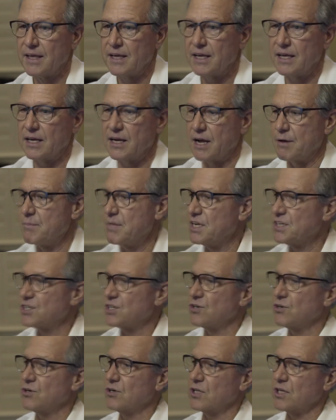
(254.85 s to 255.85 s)
And I
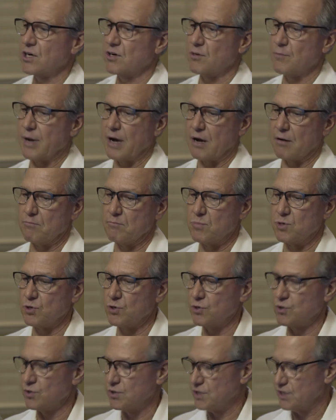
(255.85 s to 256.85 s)
mentioned earlier about
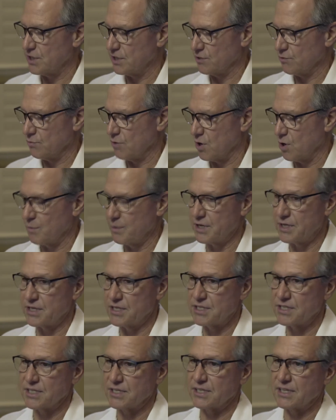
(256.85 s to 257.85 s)
moods and
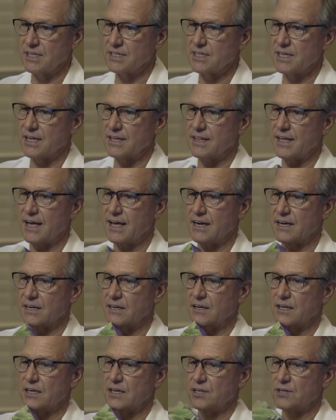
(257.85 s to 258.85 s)
aromas and things like that. And
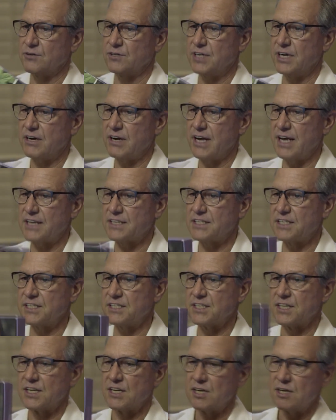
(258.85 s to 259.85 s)
doTERRA has
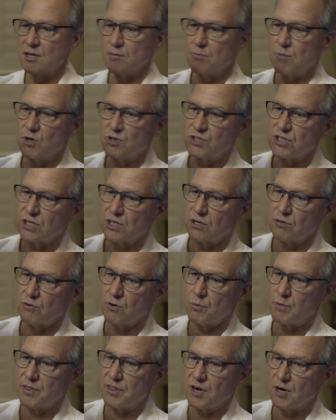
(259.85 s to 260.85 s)
this emotional
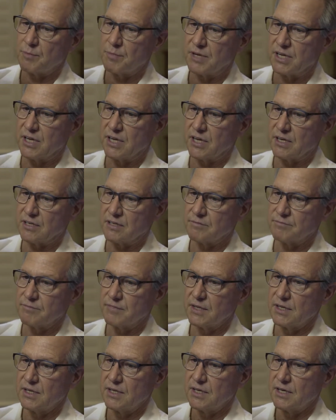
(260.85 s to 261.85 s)
aromatherapy kit.
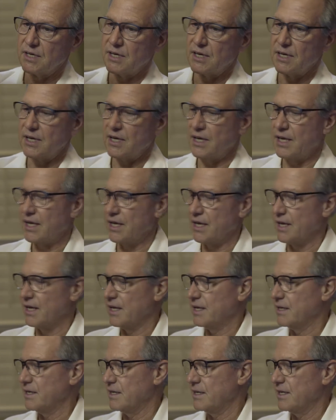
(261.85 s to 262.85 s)

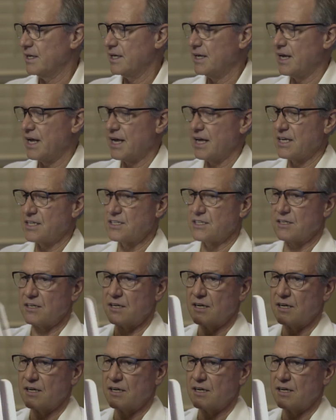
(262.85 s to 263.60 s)
And it has